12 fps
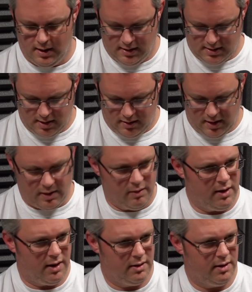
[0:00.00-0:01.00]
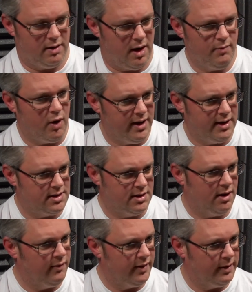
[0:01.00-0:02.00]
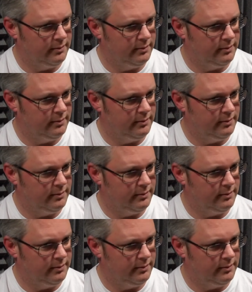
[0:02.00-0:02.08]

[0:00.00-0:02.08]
So, I'm not innocent of it.